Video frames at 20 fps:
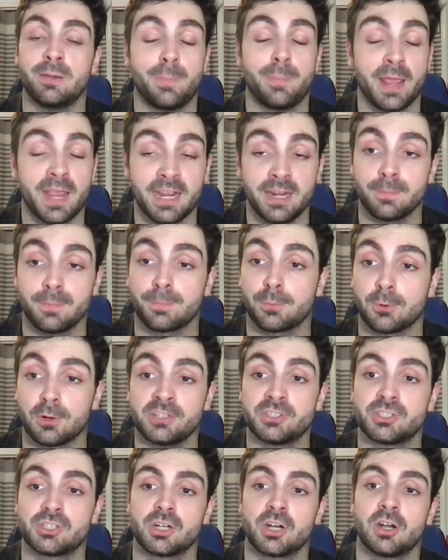Peyton
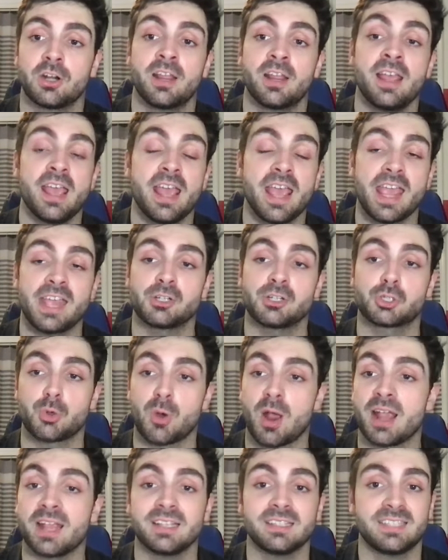Pritchard, and
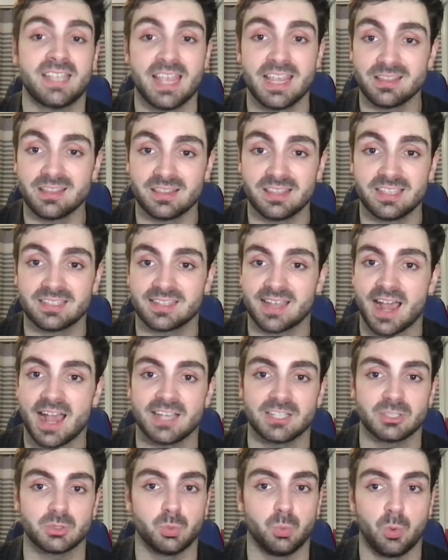try and take these
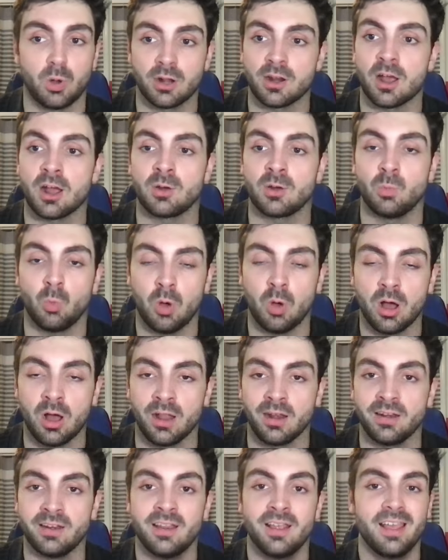guys one on
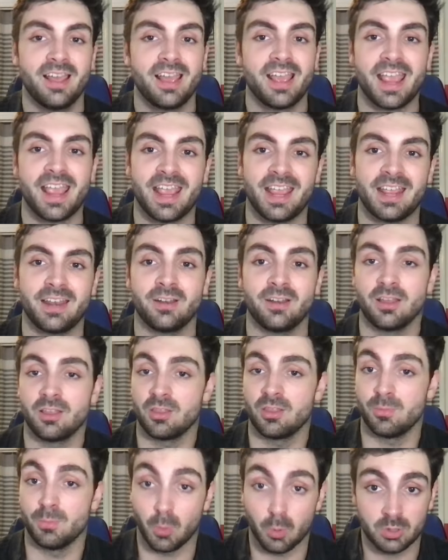one. And
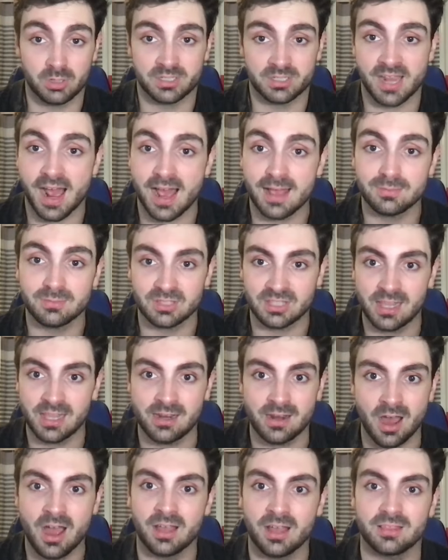more times than
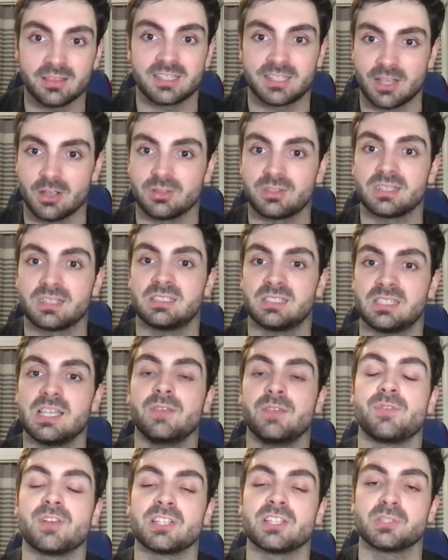not, the Celtics
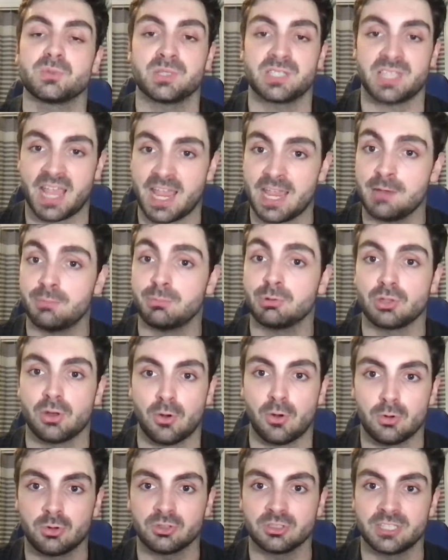defense was able to
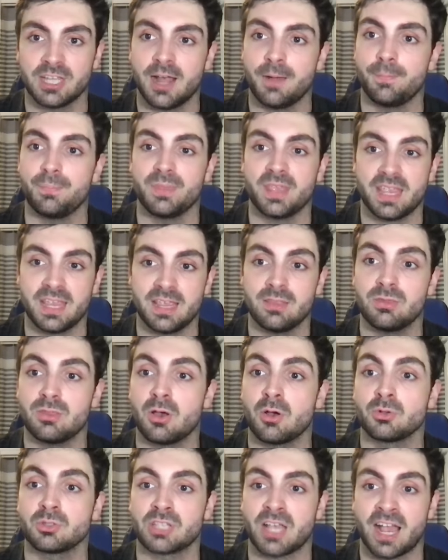hold up in
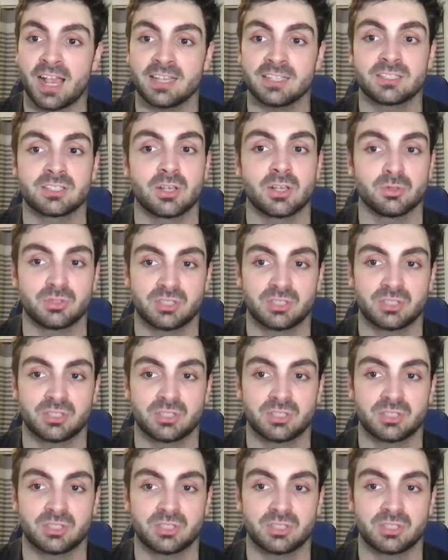those ISO